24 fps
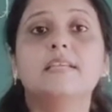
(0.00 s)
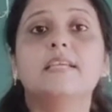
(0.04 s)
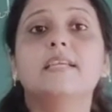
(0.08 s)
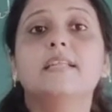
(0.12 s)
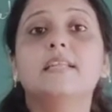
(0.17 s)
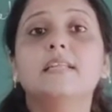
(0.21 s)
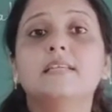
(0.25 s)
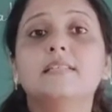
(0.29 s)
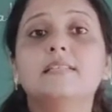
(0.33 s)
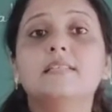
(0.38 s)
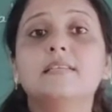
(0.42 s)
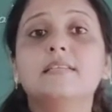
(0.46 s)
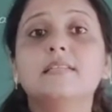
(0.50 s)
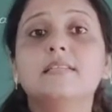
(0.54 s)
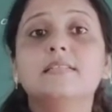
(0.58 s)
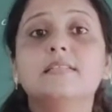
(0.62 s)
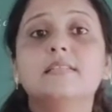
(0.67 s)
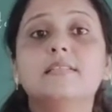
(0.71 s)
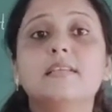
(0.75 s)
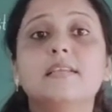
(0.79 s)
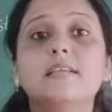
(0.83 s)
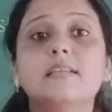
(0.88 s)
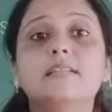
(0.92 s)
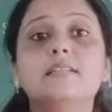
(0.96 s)
Eraser
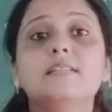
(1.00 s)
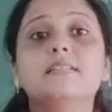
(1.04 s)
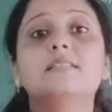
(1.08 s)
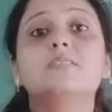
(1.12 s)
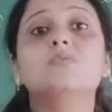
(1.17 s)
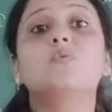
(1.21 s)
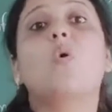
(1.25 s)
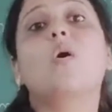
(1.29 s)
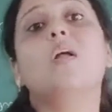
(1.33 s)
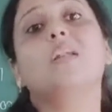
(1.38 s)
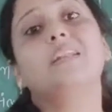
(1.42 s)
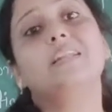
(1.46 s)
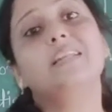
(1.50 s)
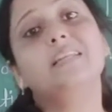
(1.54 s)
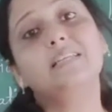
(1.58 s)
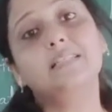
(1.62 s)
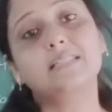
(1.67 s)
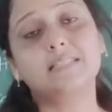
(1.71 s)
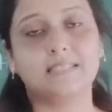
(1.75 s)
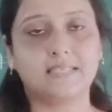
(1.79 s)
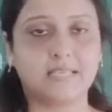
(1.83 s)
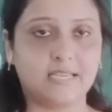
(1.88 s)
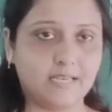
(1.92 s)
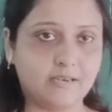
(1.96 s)
is in solid
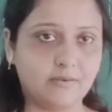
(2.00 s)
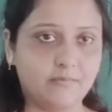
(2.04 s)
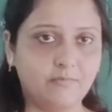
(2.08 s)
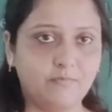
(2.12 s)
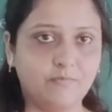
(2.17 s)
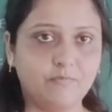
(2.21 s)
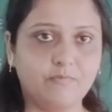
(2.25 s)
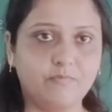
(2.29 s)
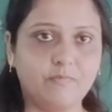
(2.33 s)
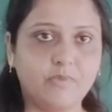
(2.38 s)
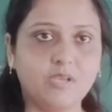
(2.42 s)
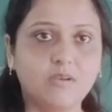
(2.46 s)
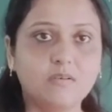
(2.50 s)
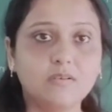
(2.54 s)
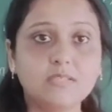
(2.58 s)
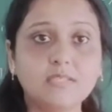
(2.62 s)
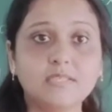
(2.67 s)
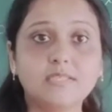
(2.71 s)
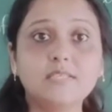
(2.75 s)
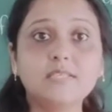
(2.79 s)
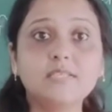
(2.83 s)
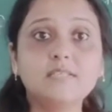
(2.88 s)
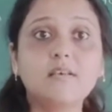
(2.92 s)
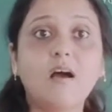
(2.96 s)
state
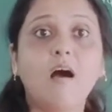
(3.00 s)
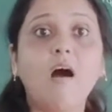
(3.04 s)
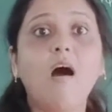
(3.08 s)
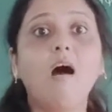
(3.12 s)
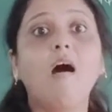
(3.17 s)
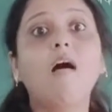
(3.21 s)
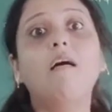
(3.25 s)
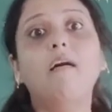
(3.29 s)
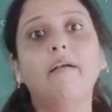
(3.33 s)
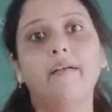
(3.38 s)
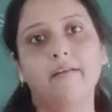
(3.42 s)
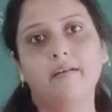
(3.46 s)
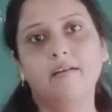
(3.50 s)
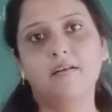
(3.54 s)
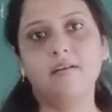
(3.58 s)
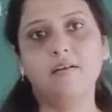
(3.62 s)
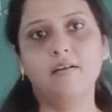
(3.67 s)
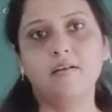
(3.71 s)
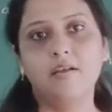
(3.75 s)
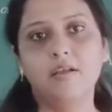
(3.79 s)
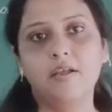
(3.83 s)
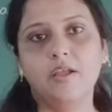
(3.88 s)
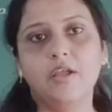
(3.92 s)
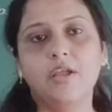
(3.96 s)
because it is hard.
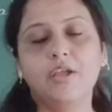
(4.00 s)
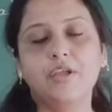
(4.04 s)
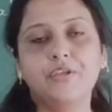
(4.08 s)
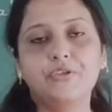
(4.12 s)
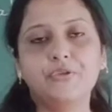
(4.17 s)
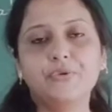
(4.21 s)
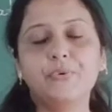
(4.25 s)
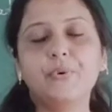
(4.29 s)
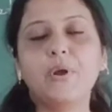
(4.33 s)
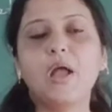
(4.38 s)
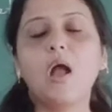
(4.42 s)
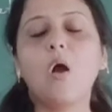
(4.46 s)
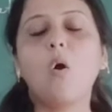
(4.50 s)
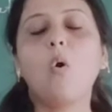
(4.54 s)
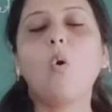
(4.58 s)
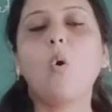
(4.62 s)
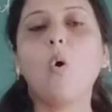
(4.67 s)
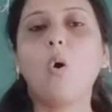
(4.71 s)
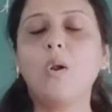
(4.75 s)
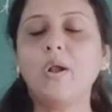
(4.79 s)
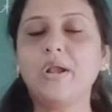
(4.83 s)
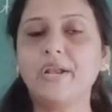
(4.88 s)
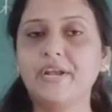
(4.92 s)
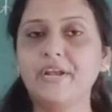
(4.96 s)
You have
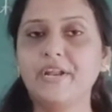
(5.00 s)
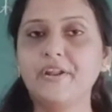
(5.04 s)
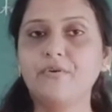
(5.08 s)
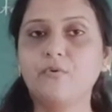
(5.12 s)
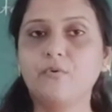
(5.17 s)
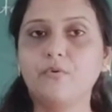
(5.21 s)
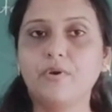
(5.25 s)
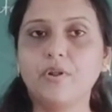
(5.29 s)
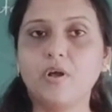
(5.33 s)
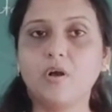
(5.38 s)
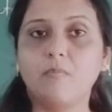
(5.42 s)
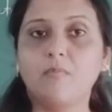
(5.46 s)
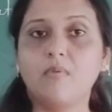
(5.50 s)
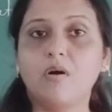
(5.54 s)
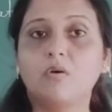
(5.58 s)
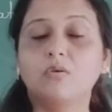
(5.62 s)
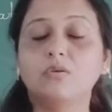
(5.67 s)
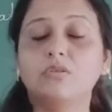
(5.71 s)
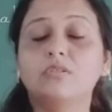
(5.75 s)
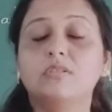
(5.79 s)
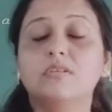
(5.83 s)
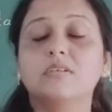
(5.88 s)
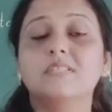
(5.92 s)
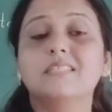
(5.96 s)
already known
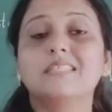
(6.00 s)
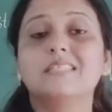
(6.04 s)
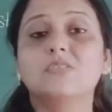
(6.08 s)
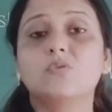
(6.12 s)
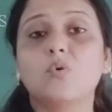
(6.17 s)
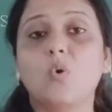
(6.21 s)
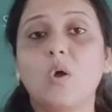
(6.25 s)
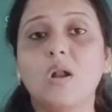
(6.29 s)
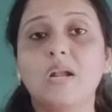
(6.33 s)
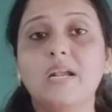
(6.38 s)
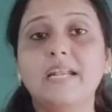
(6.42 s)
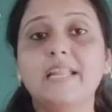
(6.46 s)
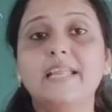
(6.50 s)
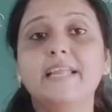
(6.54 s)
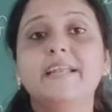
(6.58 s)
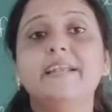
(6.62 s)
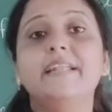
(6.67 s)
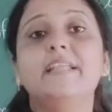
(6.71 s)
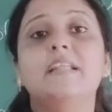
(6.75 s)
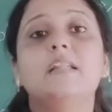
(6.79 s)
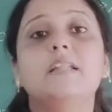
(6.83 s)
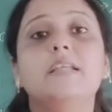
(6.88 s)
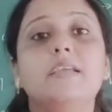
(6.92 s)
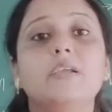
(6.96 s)
about the
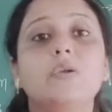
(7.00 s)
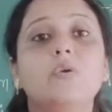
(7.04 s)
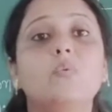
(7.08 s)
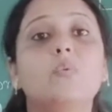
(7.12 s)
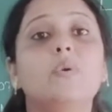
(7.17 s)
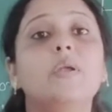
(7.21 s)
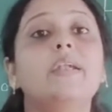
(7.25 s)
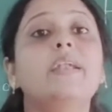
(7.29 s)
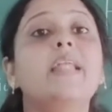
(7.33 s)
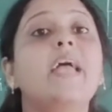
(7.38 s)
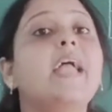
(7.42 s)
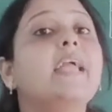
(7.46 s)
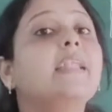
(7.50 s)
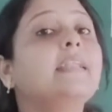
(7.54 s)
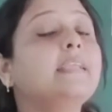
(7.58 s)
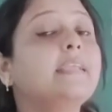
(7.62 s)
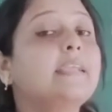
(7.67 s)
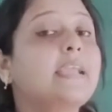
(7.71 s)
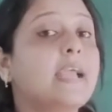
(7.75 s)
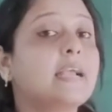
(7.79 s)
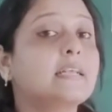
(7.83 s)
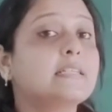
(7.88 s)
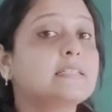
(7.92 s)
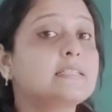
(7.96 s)
solid, liquid
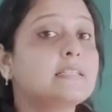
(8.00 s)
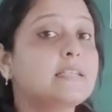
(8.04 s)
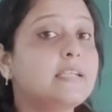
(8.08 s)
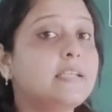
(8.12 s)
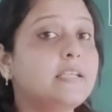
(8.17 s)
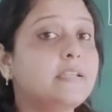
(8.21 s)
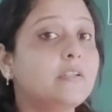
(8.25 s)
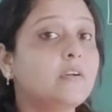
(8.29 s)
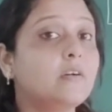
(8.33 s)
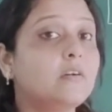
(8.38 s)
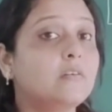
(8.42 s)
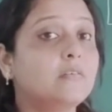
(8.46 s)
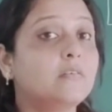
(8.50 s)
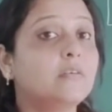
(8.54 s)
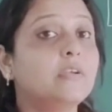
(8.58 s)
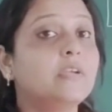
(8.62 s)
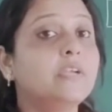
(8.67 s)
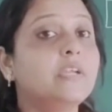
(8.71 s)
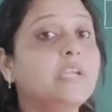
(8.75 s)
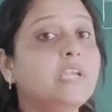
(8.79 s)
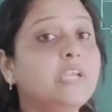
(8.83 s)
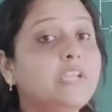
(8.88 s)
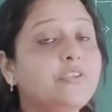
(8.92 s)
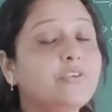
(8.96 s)
and gas
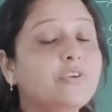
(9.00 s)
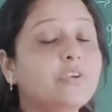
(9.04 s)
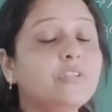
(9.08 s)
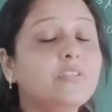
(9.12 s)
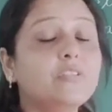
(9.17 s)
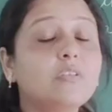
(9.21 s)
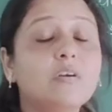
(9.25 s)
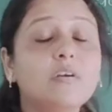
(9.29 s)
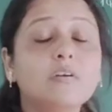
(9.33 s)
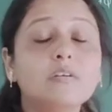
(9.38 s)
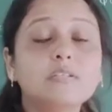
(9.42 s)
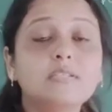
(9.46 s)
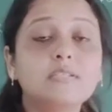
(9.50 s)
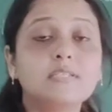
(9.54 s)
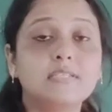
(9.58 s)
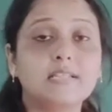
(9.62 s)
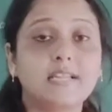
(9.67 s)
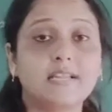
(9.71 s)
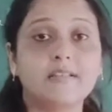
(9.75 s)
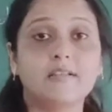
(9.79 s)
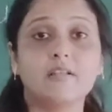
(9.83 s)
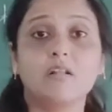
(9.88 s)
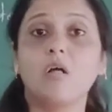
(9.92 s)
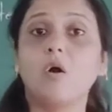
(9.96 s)
in your third
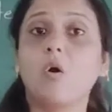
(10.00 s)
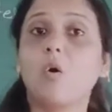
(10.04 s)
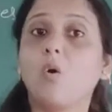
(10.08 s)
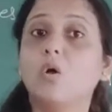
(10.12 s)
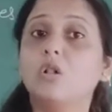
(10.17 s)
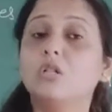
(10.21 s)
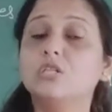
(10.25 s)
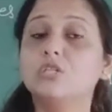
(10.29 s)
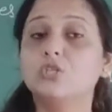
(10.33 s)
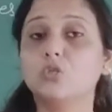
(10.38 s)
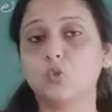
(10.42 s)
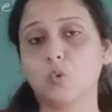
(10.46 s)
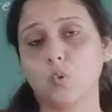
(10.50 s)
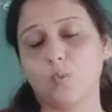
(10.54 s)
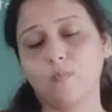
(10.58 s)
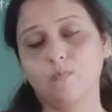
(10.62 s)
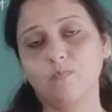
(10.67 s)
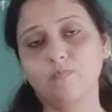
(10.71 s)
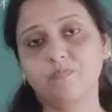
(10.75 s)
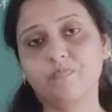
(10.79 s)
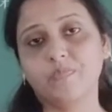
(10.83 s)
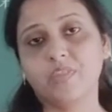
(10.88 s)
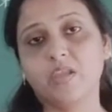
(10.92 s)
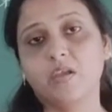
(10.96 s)
standard also.
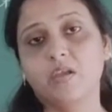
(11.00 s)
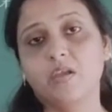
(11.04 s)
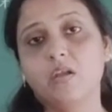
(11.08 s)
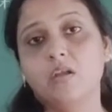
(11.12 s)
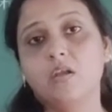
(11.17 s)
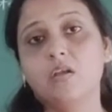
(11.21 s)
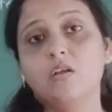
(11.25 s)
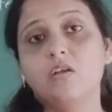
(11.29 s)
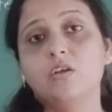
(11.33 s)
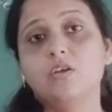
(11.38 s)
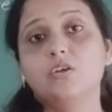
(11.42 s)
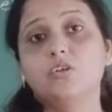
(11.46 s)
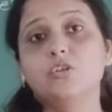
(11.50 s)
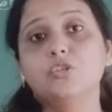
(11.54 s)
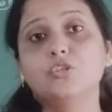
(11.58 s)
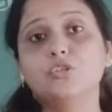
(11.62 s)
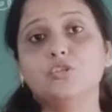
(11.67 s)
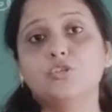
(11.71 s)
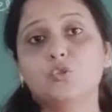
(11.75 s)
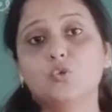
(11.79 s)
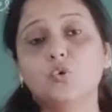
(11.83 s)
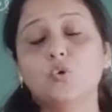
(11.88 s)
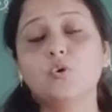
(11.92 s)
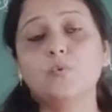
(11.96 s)

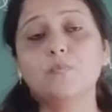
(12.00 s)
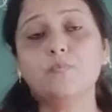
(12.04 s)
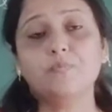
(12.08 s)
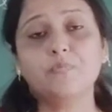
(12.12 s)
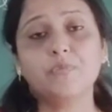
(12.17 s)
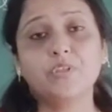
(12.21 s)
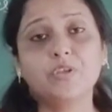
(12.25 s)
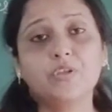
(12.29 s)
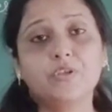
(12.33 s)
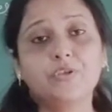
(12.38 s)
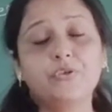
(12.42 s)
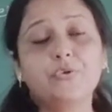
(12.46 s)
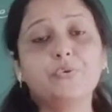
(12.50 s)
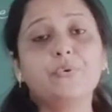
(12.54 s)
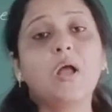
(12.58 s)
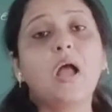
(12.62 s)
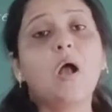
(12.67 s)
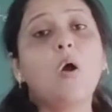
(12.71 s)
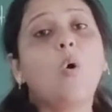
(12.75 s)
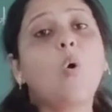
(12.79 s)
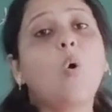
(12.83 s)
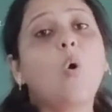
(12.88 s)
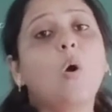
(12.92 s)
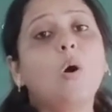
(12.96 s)
So you
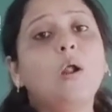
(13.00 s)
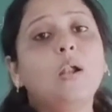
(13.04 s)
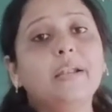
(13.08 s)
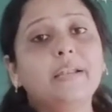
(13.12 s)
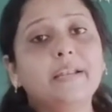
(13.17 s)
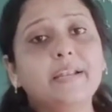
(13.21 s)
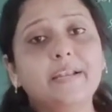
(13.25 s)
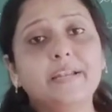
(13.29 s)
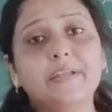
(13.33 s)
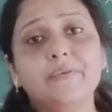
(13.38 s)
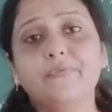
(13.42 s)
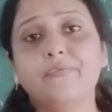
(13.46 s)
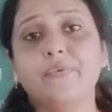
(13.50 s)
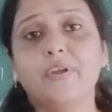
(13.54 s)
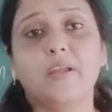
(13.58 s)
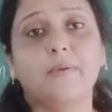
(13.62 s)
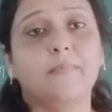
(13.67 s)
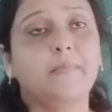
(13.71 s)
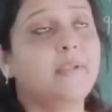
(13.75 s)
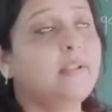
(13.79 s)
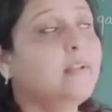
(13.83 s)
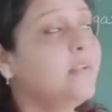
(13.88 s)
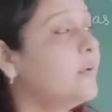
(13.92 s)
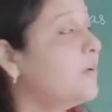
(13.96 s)
have already
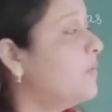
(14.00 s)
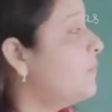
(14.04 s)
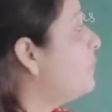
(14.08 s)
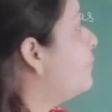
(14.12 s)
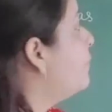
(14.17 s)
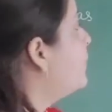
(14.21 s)
familiar